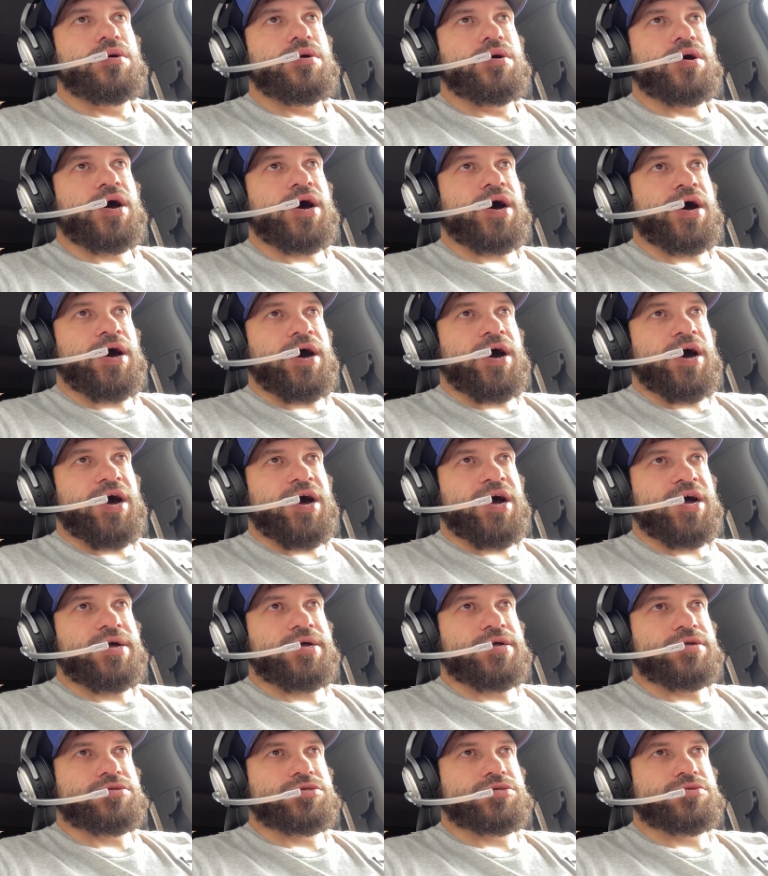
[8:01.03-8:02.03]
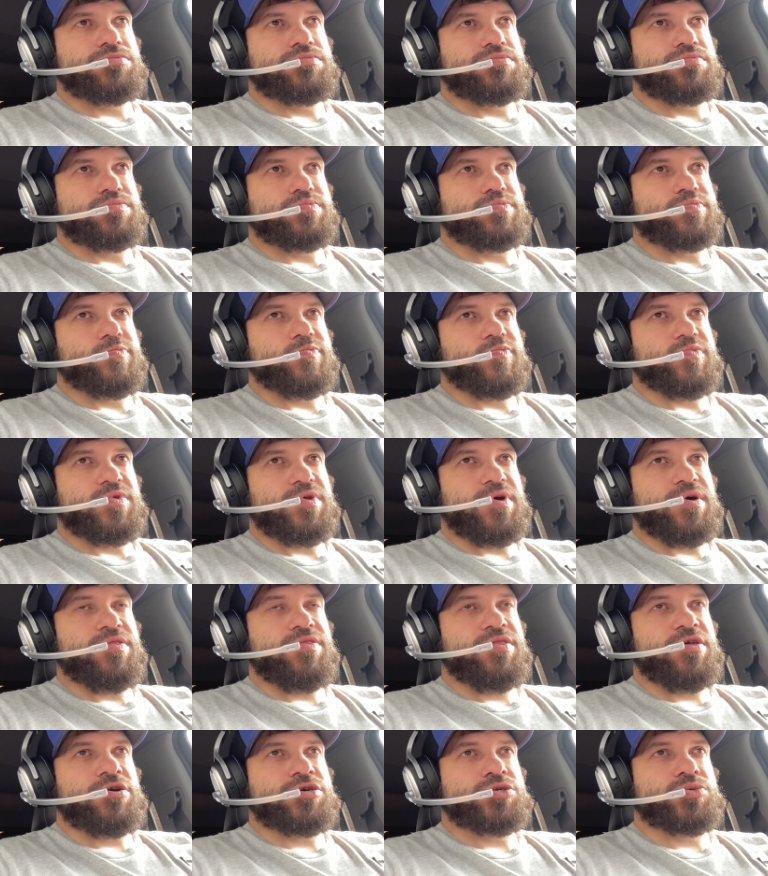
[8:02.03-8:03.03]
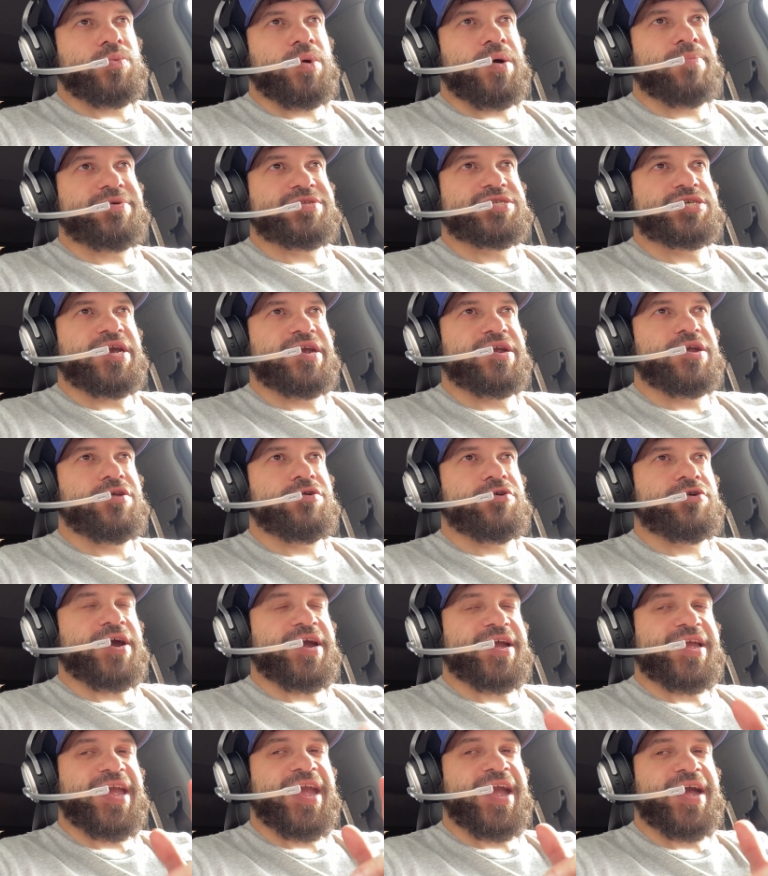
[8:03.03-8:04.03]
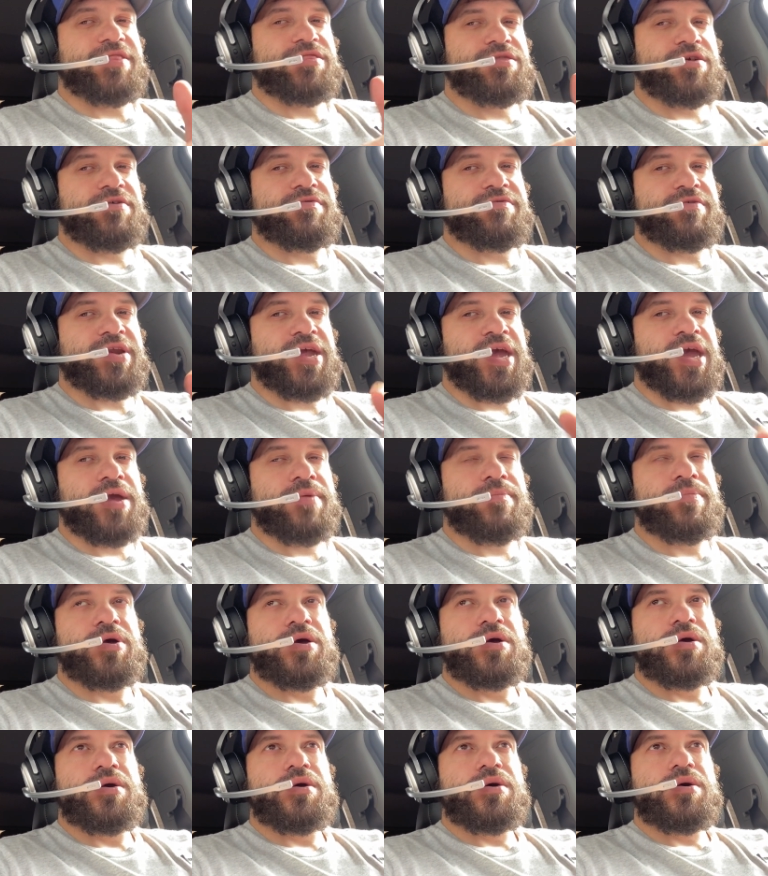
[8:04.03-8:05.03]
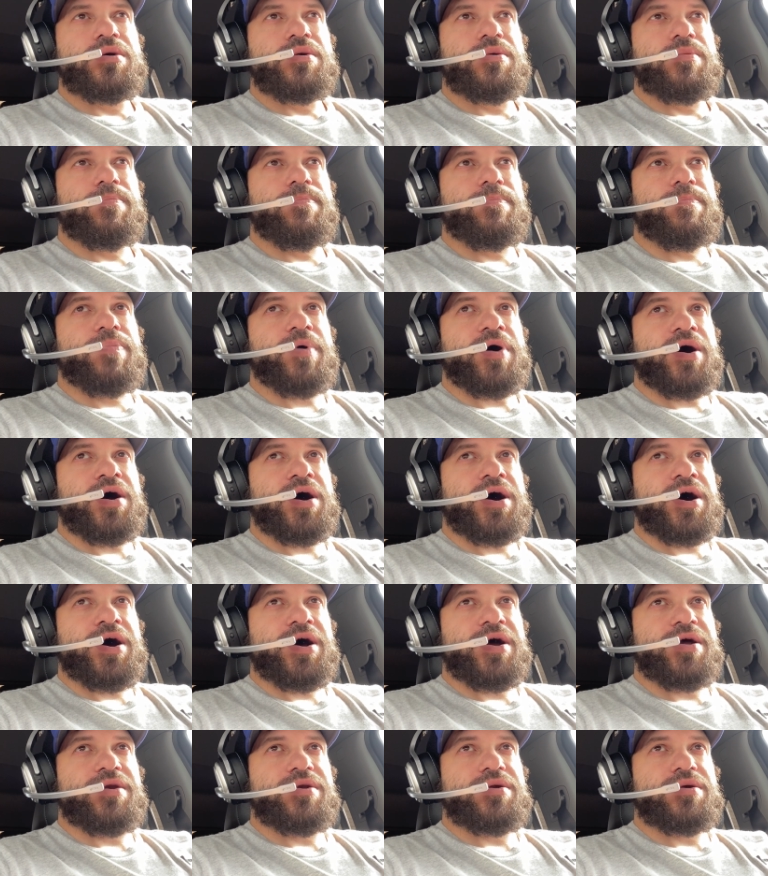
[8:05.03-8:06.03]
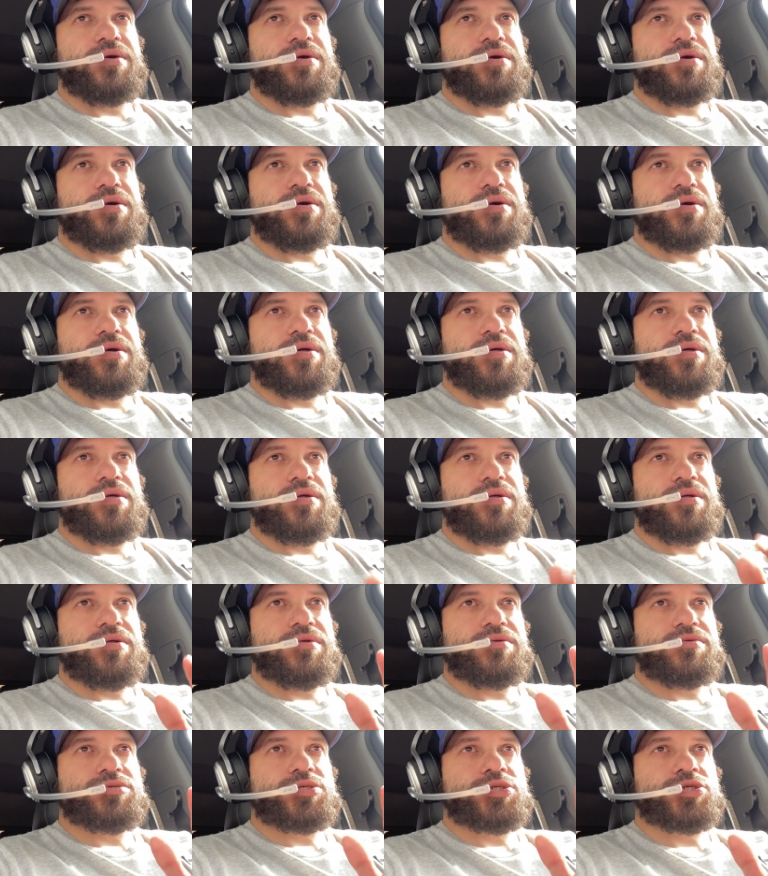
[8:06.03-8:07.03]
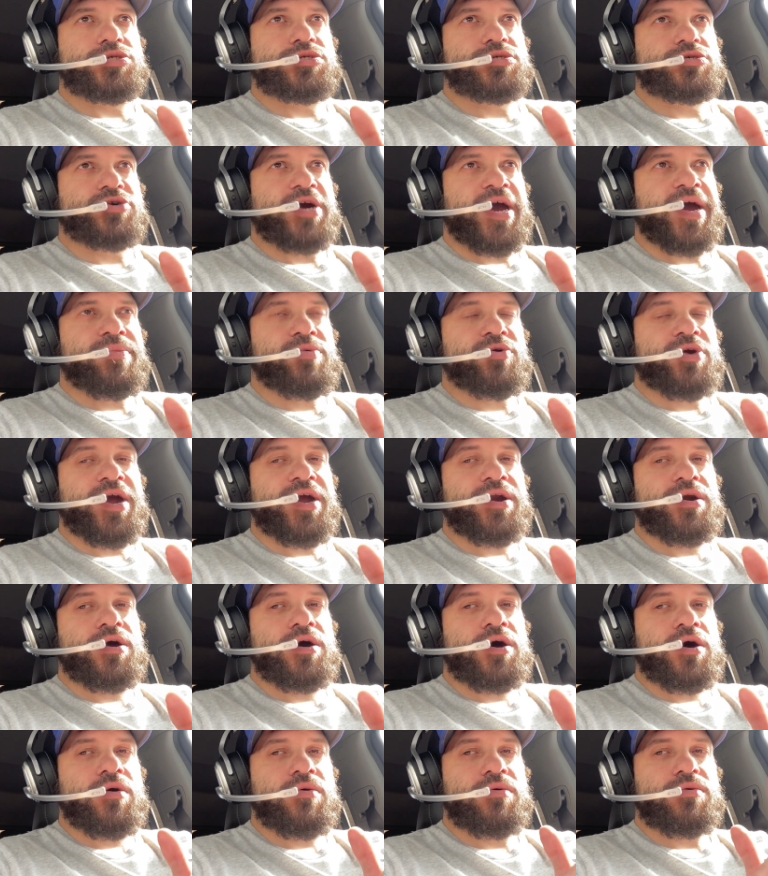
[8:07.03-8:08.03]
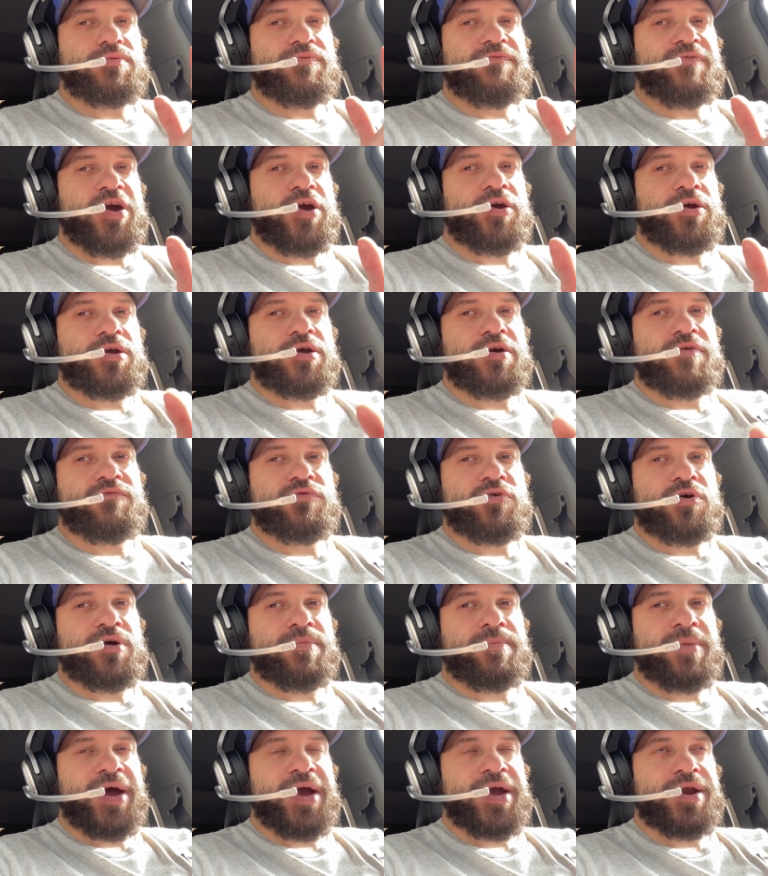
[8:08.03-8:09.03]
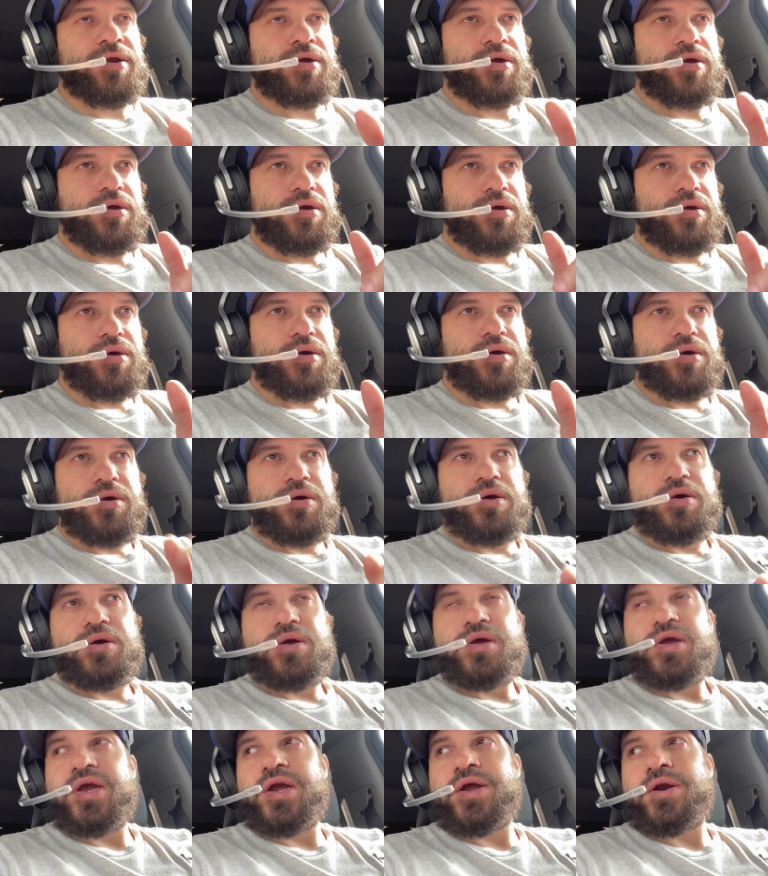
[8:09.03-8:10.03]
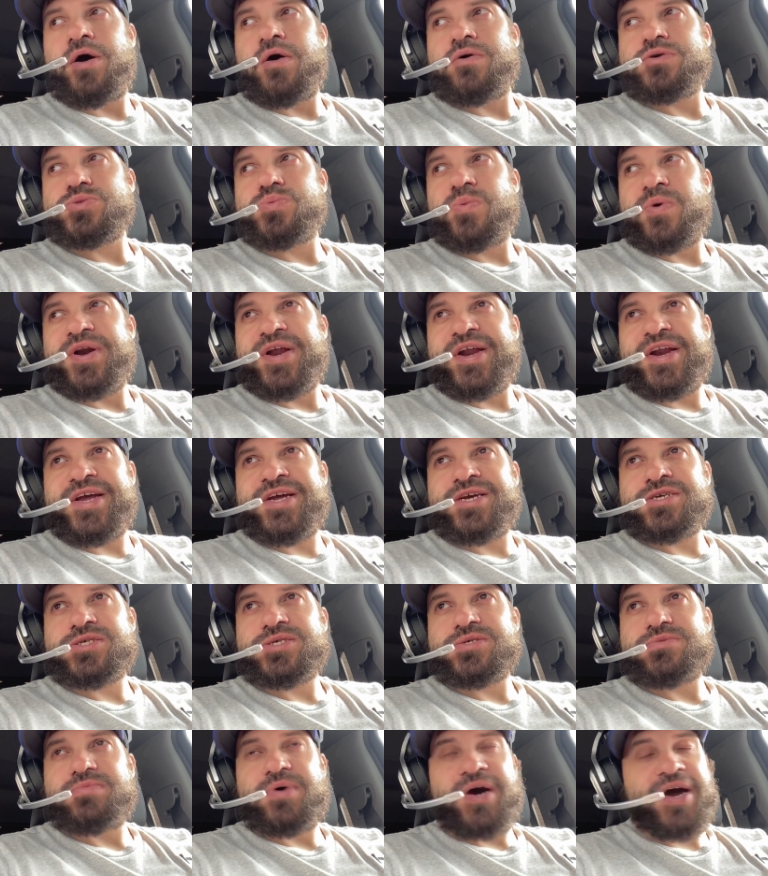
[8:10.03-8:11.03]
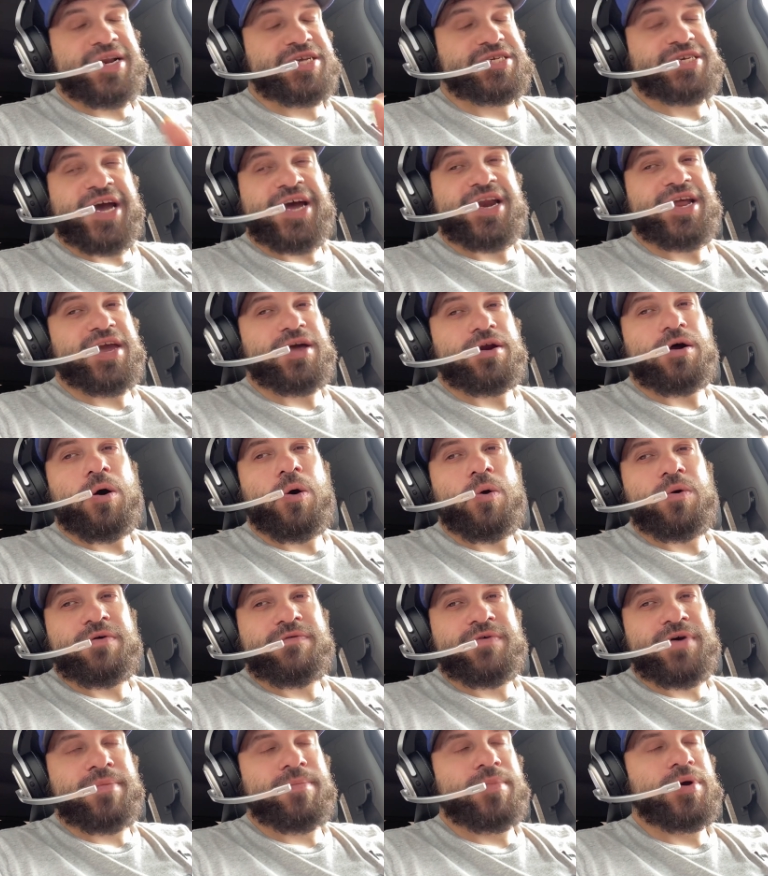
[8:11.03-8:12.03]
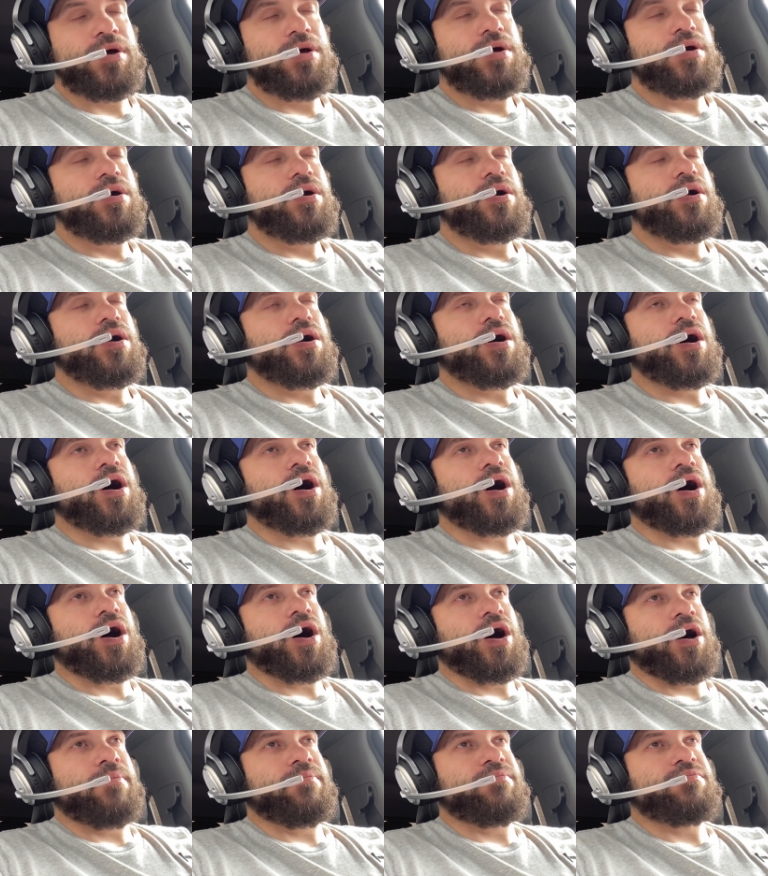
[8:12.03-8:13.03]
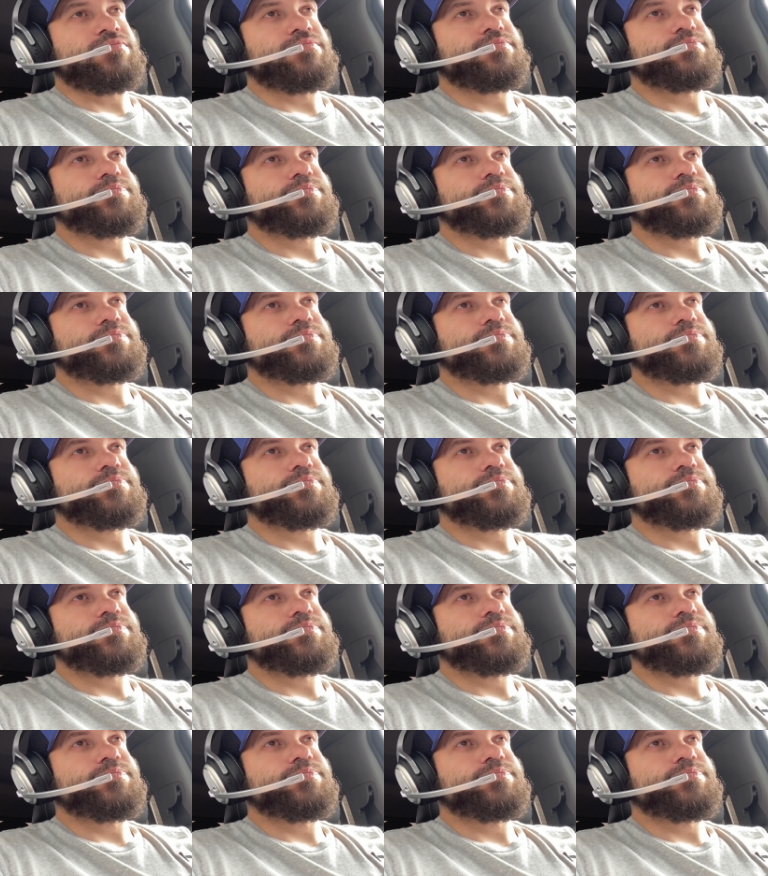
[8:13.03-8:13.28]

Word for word: Uh, there's one particular, I can't think of the name, but subscriber I know, very good friend of mine. He knows what it is. I just got to get a hold of him. Um,